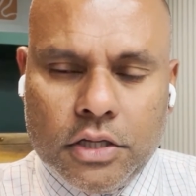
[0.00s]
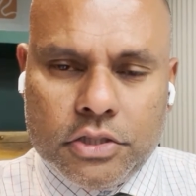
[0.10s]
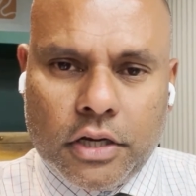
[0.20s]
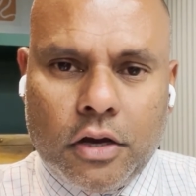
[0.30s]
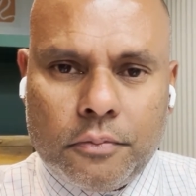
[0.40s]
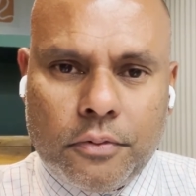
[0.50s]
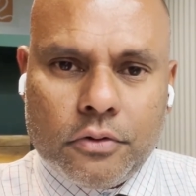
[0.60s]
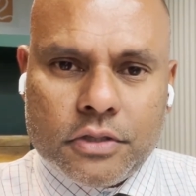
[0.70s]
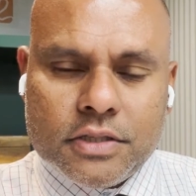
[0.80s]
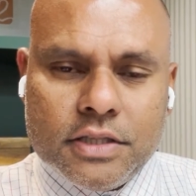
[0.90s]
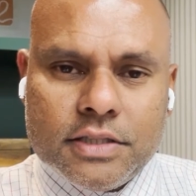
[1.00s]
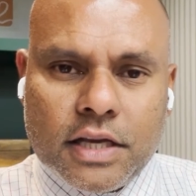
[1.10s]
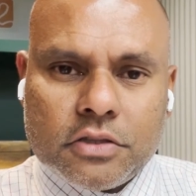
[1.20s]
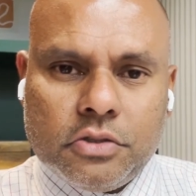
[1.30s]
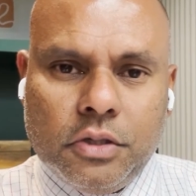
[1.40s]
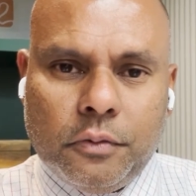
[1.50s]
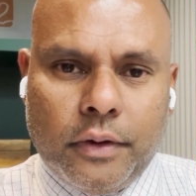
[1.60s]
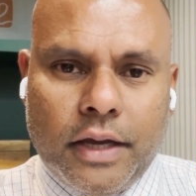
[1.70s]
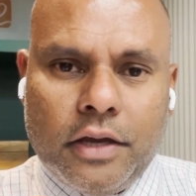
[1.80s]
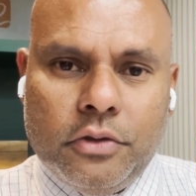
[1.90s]
Checkout process is actually
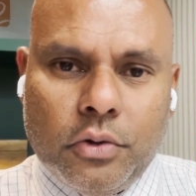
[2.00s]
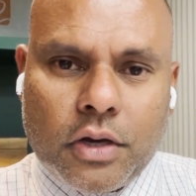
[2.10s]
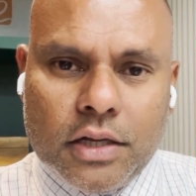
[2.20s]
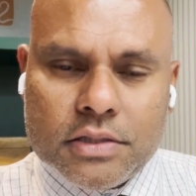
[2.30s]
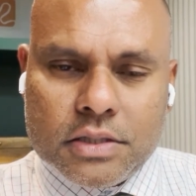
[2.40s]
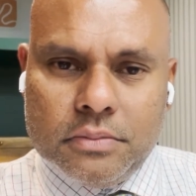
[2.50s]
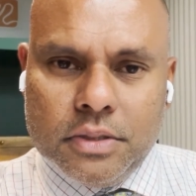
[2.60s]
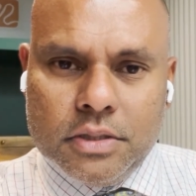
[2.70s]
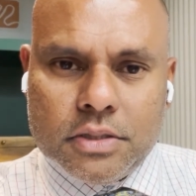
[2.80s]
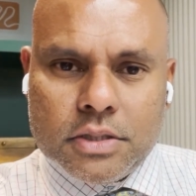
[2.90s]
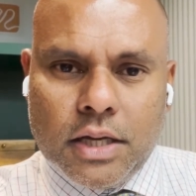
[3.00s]
where your customers